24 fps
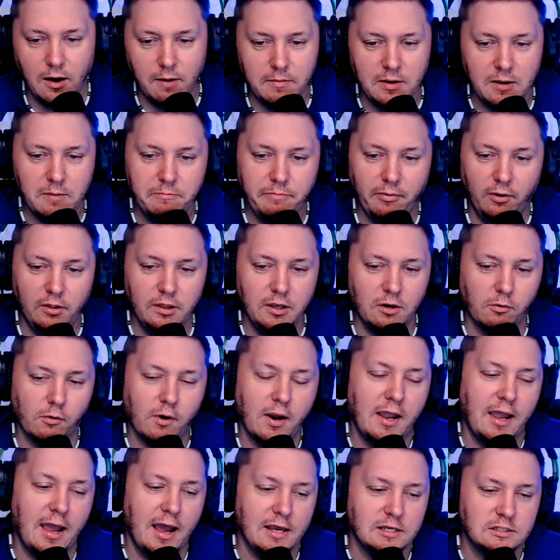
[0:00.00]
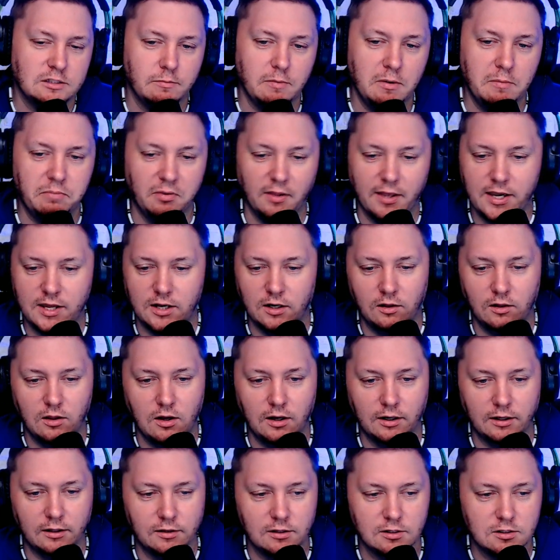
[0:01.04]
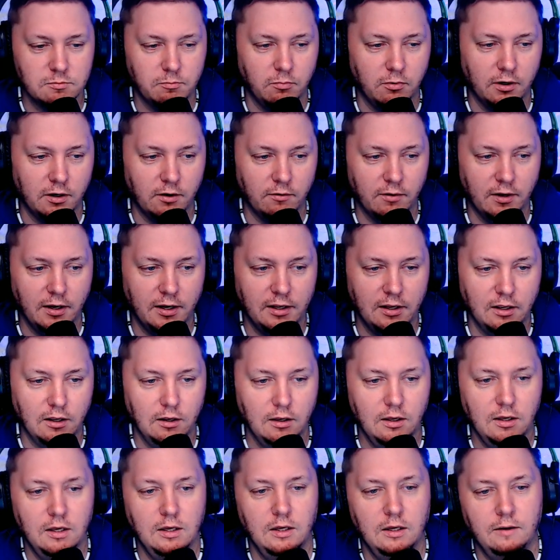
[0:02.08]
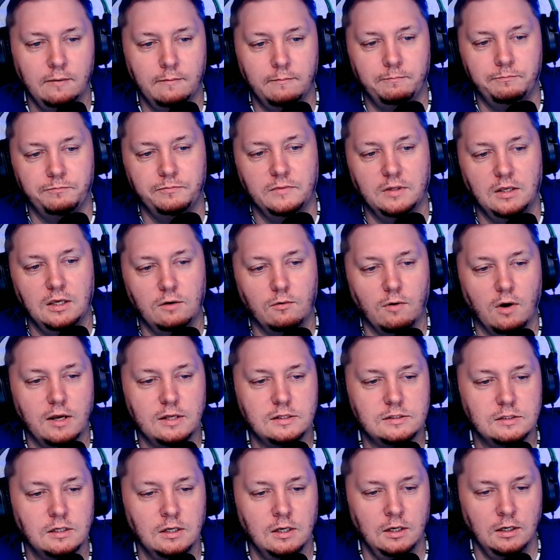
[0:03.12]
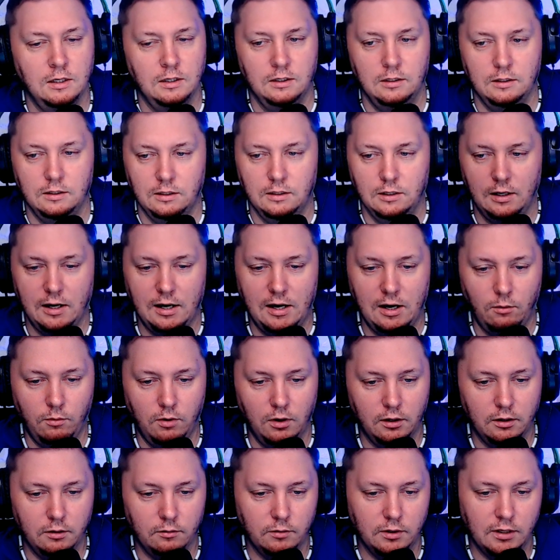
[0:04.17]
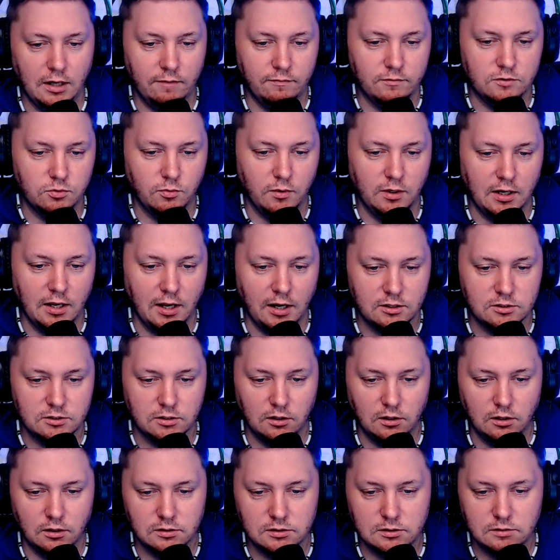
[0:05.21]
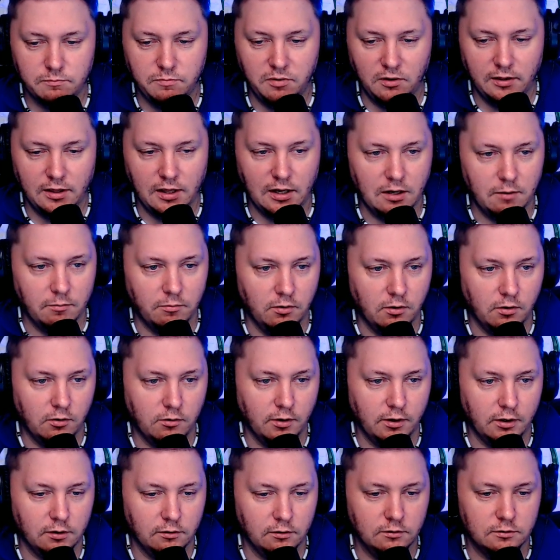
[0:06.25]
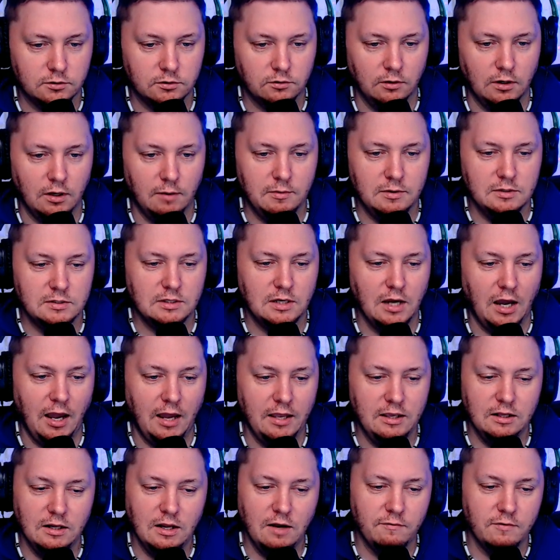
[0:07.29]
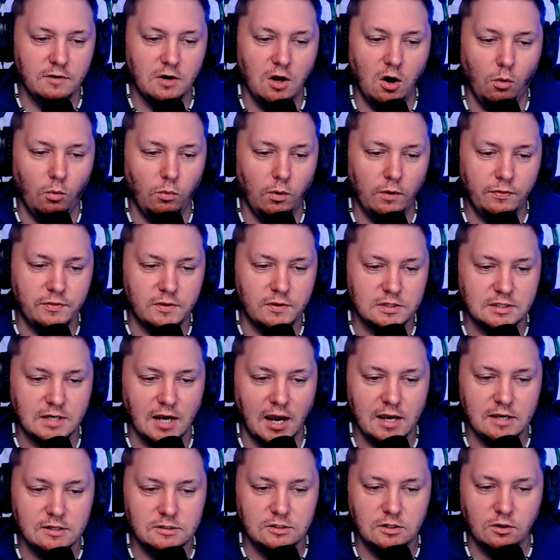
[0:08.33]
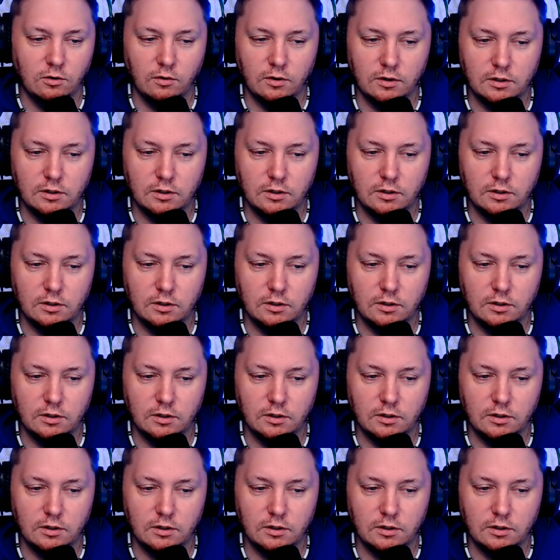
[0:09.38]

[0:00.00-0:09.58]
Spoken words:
Bully Ray has to be playing along at this point, right? He writes, we have the tweet, actually. Let's pull that up real quick on the screen. I mean, you never know what this guy is doing,